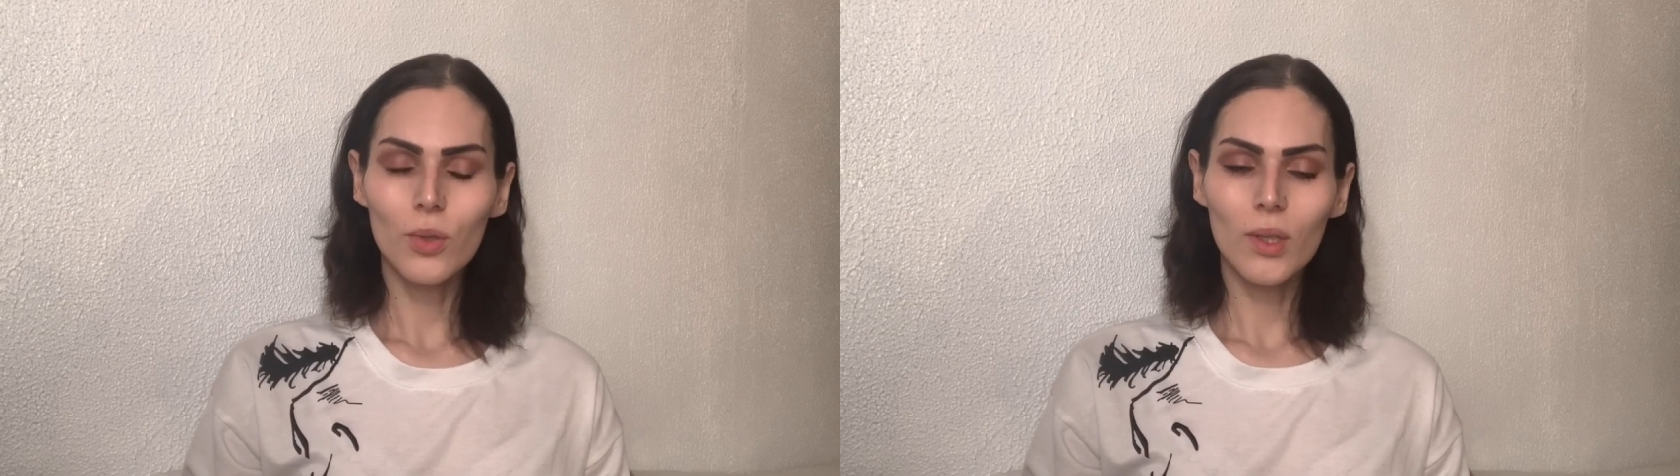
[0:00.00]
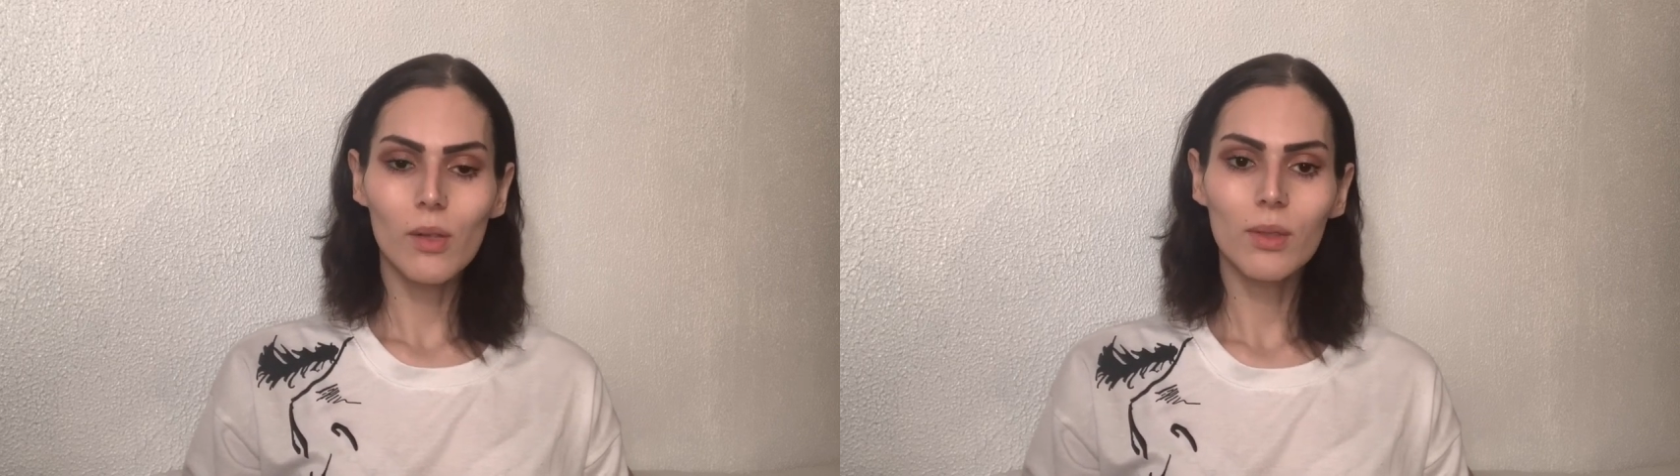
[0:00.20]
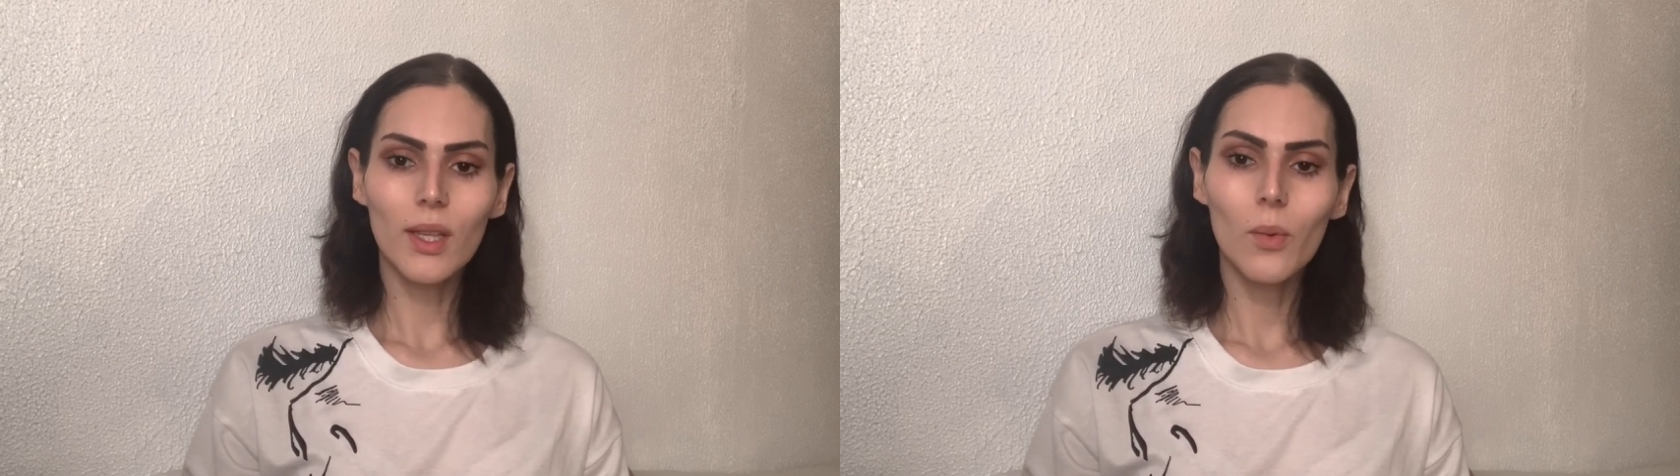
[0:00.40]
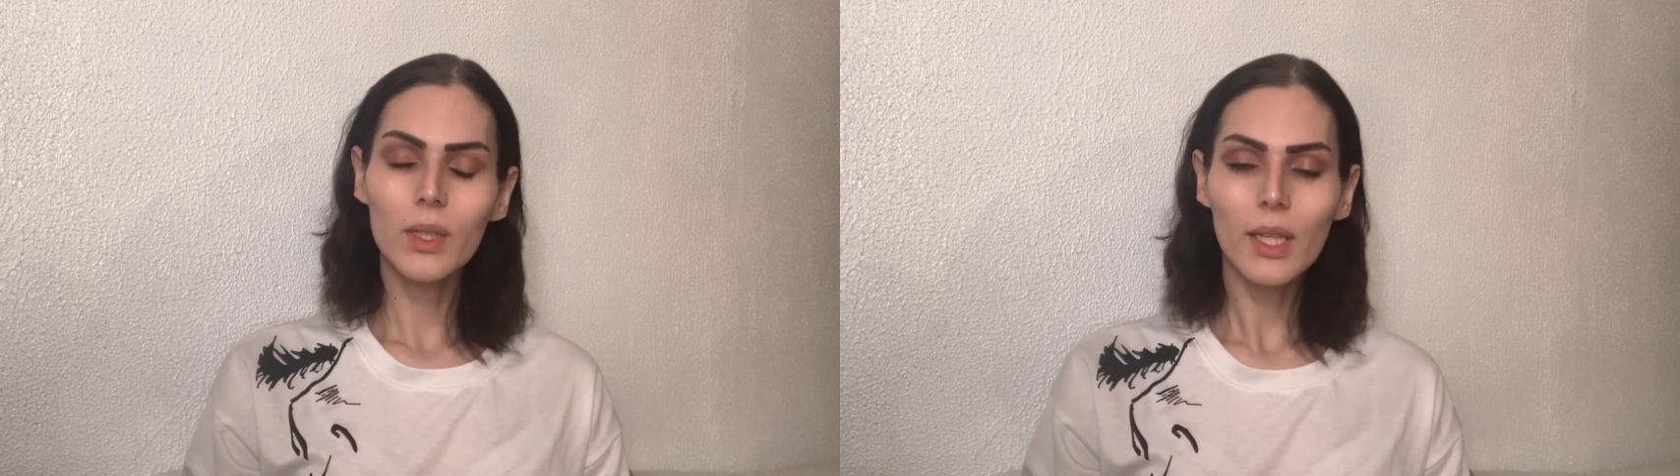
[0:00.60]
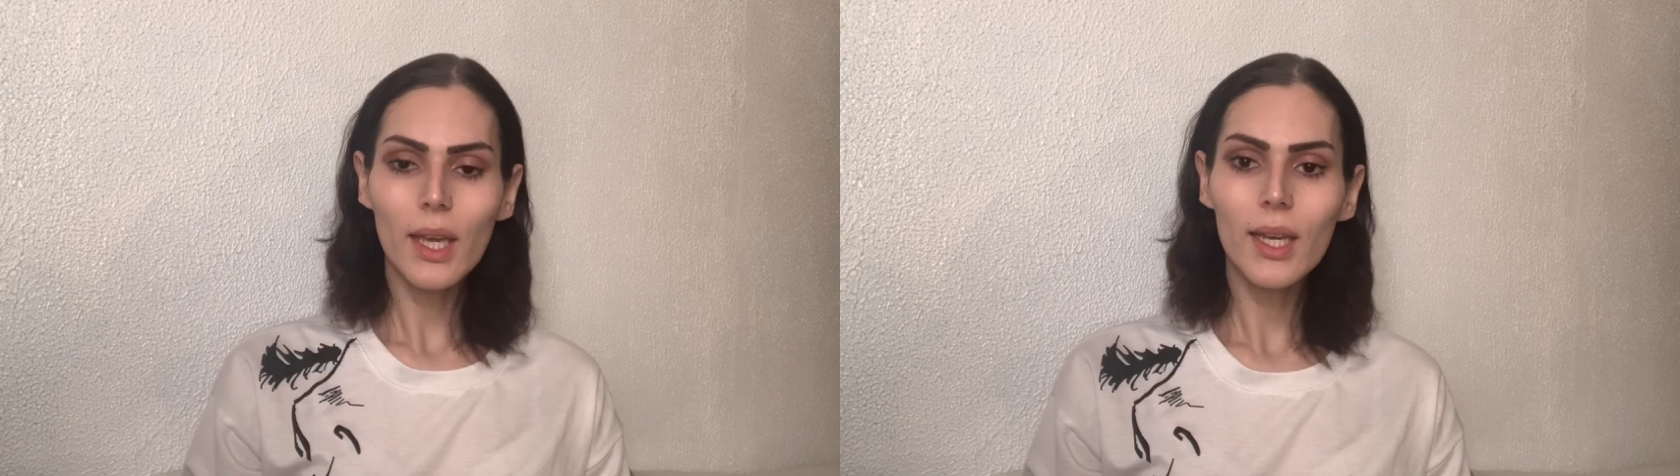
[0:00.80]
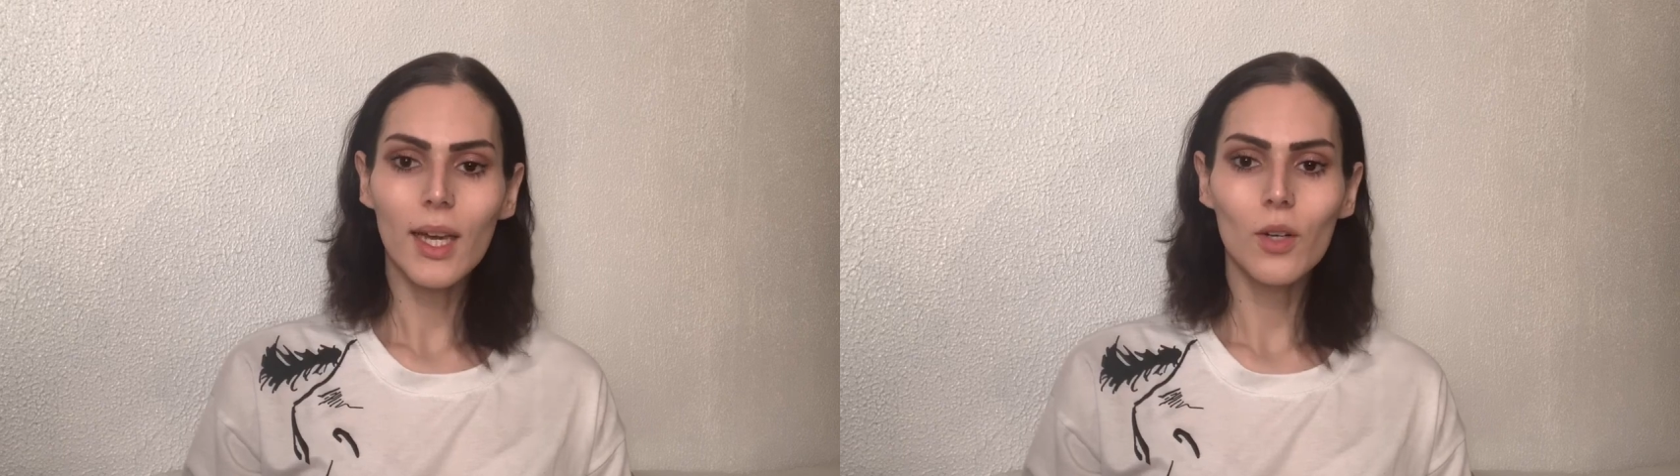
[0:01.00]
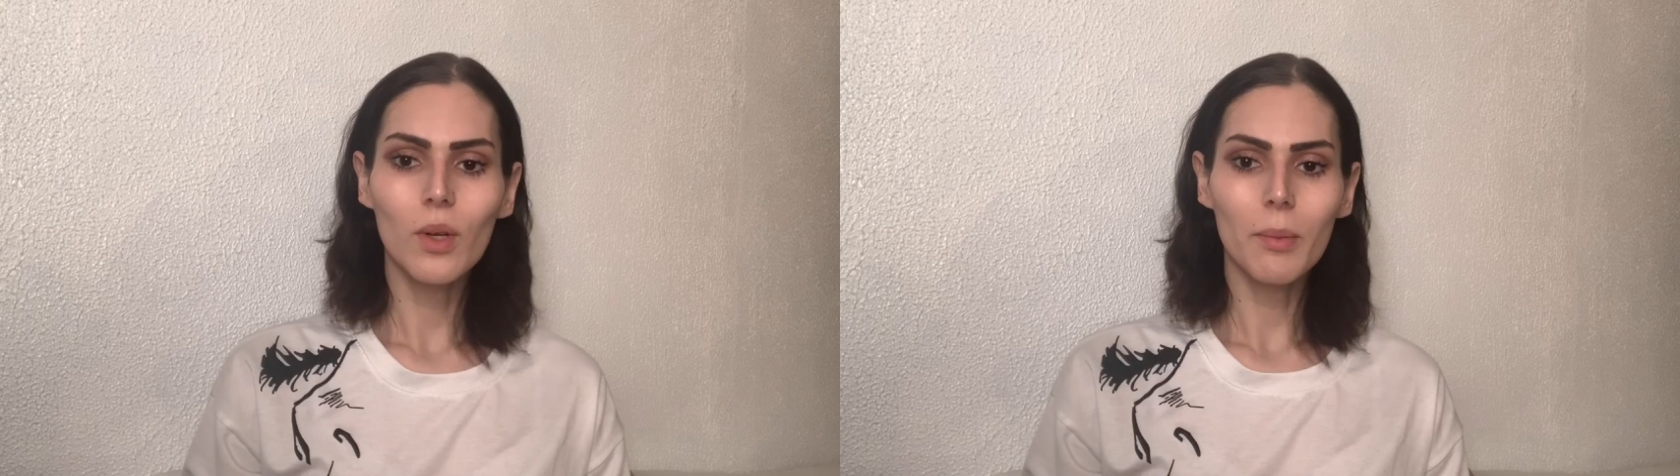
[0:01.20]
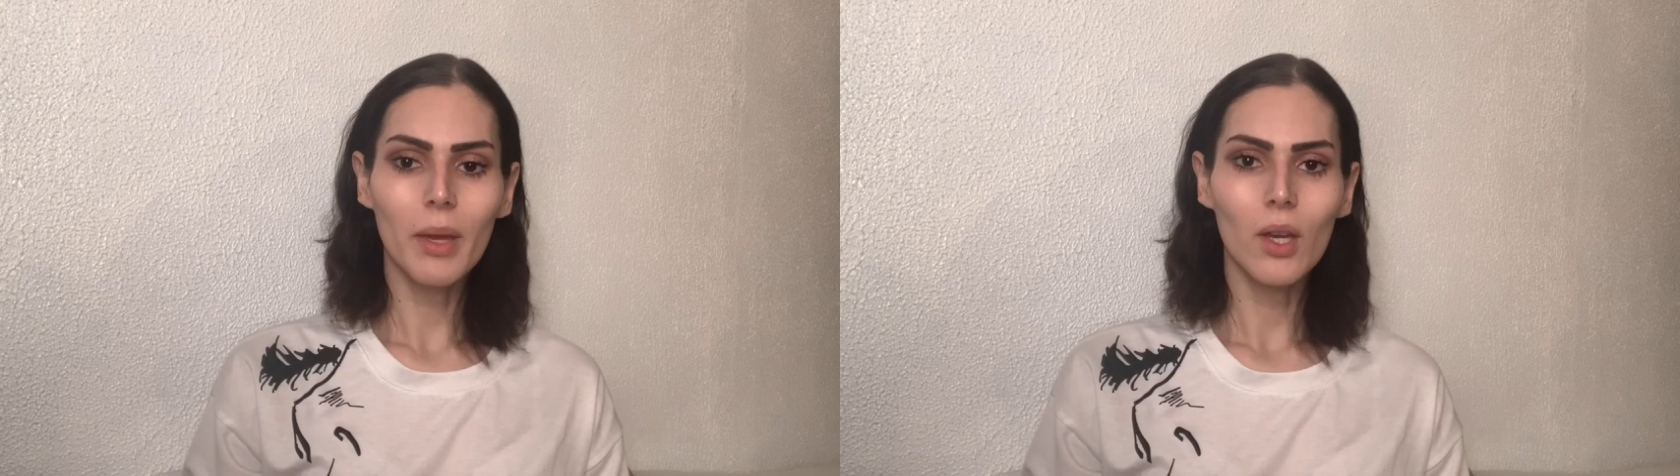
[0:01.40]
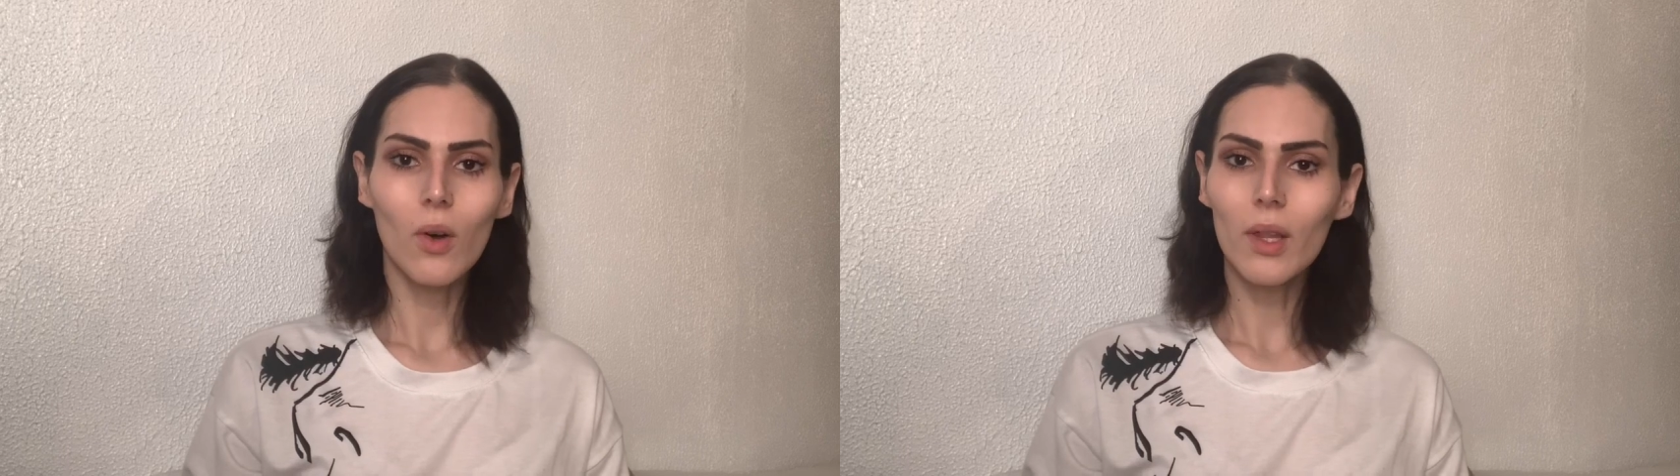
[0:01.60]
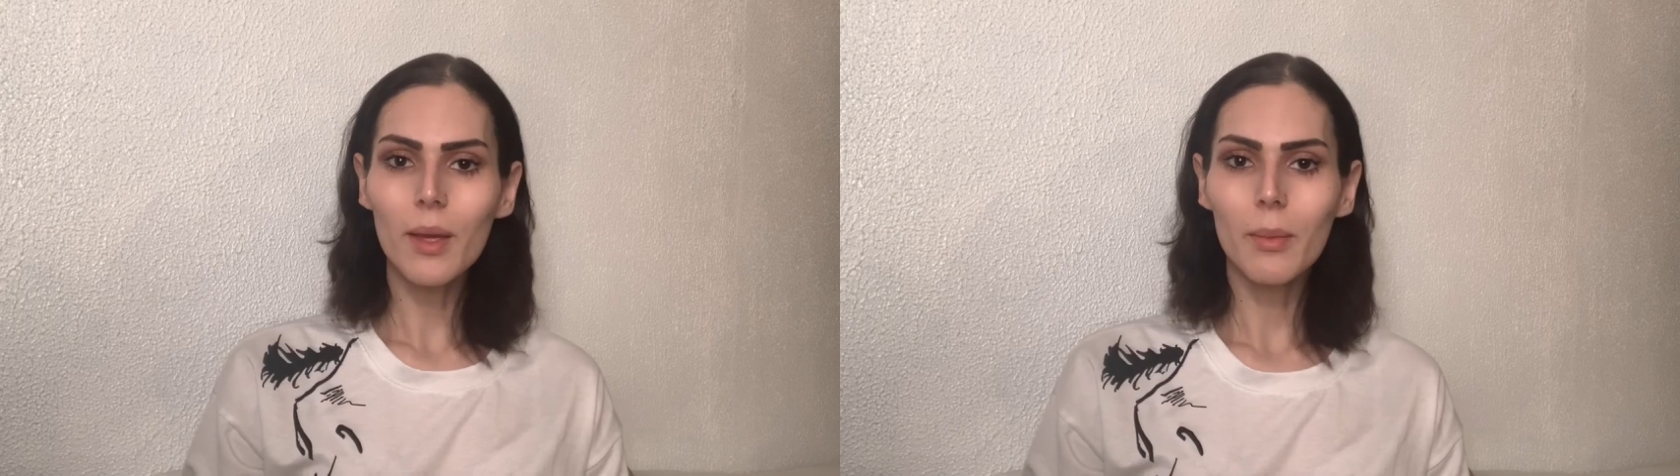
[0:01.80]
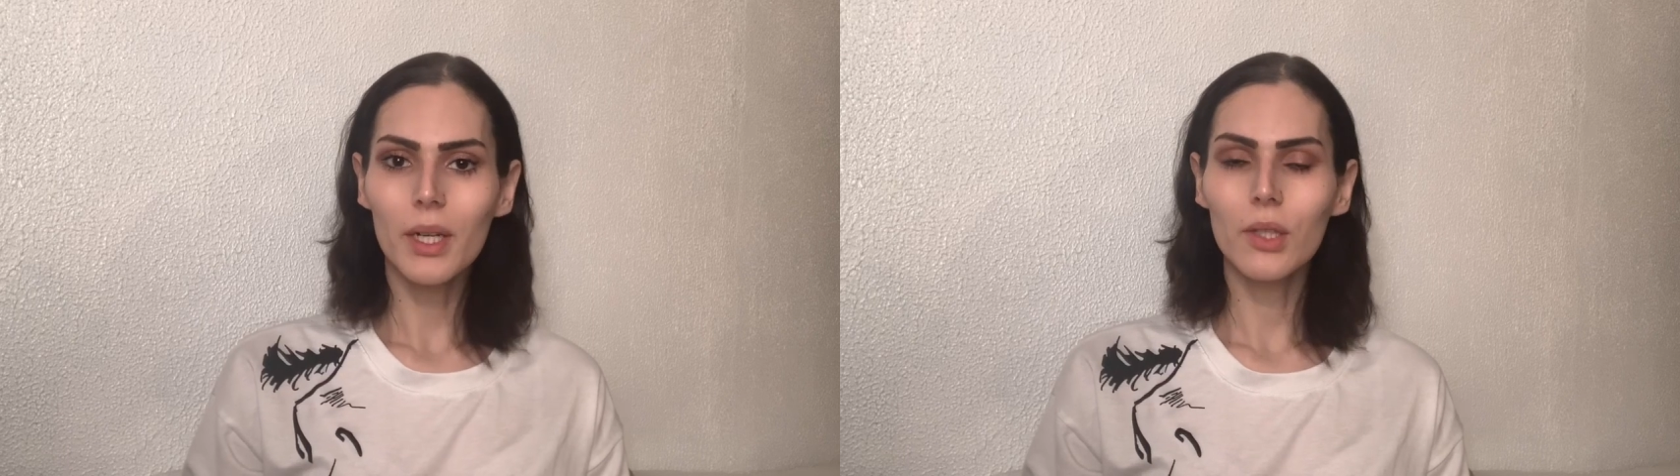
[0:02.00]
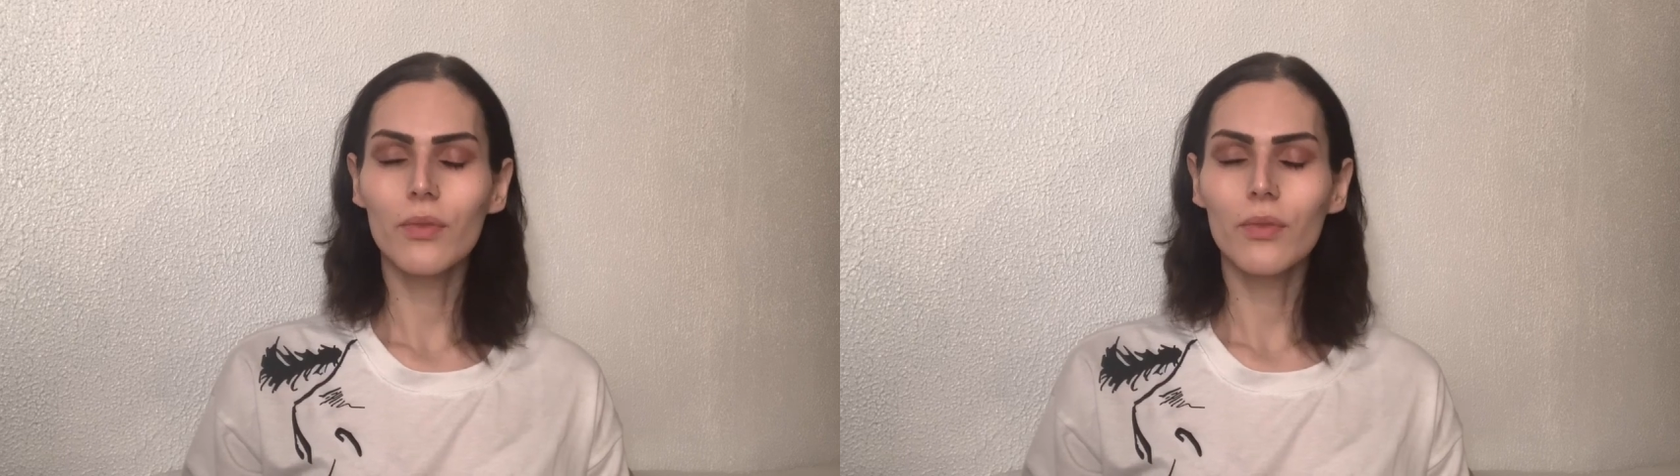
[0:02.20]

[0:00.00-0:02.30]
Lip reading: So I was like, what the heck? I don't want to pay all that money